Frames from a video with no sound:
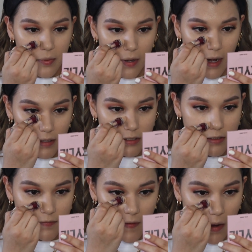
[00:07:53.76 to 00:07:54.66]
but I
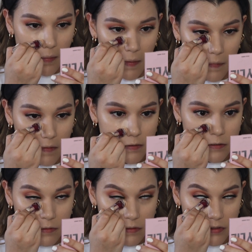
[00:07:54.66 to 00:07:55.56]
just found that these
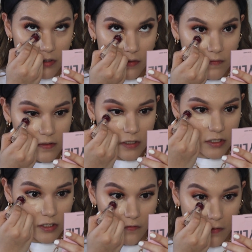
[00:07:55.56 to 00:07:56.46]
two serve such
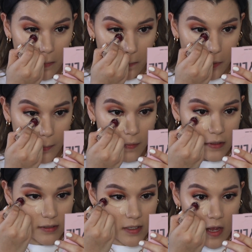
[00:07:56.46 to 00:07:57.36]
a different
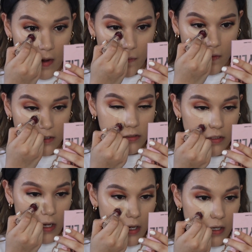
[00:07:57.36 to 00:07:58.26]
purpose. This
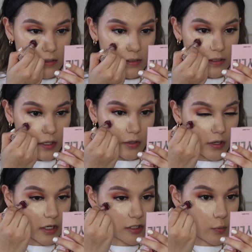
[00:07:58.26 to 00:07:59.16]
concealer
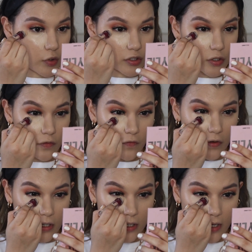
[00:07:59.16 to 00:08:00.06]
is more so
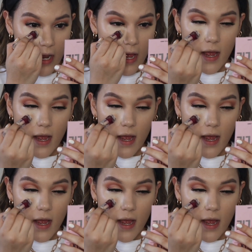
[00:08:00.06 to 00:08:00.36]
for